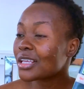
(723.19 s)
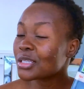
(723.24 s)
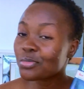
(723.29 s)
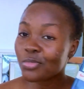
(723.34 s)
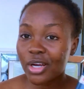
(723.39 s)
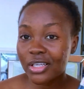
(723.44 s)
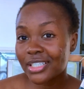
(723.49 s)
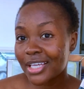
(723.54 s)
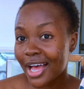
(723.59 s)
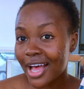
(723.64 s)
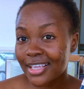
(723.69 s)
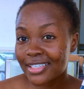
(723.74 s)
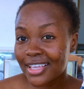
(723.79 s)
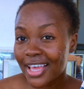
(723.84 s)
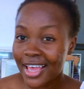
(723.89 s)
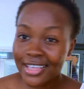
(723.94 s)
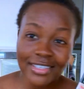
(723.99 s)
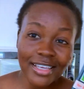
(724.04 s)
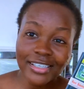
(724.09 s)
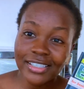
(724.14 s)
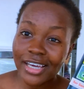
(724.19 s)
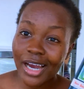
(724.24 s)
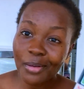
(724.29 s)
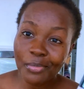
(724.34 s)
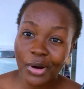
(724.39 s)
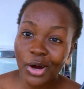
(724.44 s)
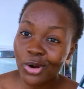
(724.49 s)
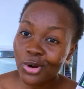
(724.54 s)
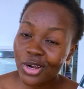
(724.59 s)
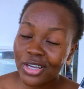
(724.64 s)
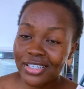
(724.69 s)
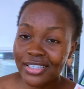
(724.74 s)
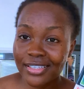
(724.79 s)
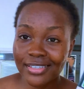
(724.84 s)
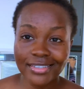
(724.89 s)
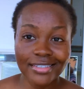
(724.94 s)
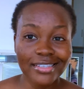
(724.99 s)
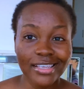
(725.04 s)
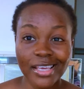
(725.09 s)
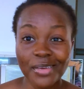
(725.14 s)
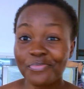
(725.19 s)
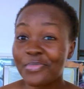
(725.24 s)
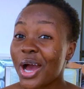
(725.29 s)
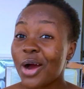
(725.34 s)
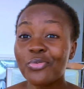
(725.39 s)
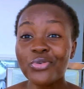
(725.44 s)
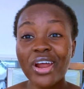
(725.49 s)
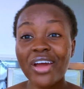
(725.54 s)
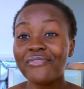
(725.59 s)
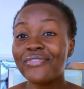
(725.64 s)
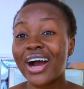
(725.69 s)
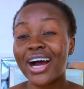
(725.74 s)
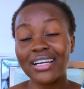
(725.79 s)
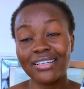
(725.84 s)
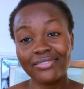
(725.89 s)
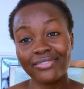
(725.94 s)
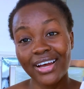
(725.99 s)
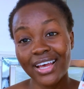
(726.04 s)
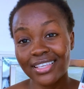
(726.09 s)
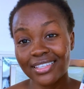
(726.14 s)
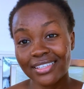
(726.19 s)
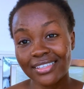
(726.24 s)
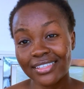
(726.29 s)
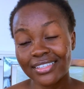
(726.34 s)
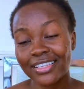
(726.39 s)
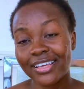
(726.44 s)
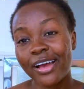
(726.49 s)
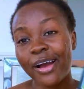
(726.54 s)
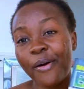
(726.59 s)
as much as essential biology is there, me, I've never advised it.